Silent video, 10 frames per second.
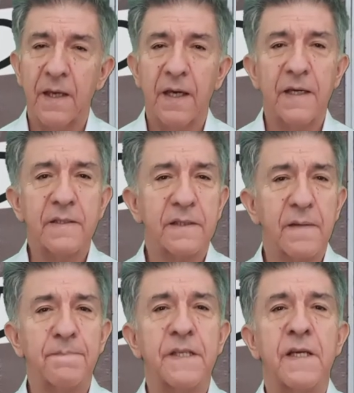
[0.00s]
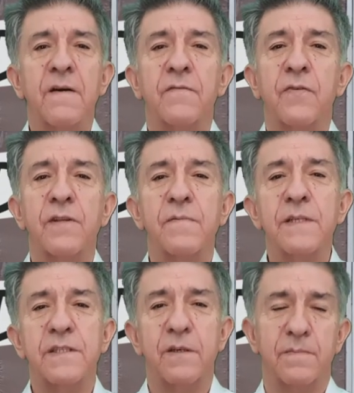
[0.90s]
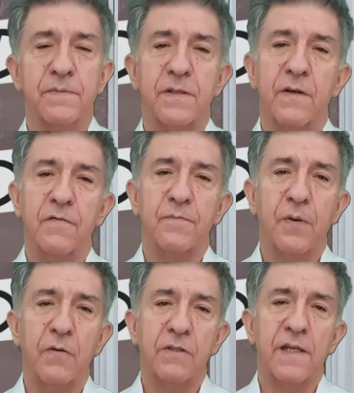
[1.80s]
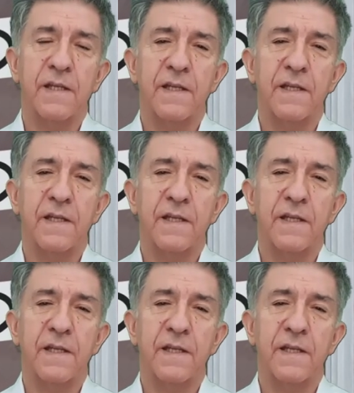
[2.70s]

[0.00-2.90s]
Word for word: except for the bishops of Poland.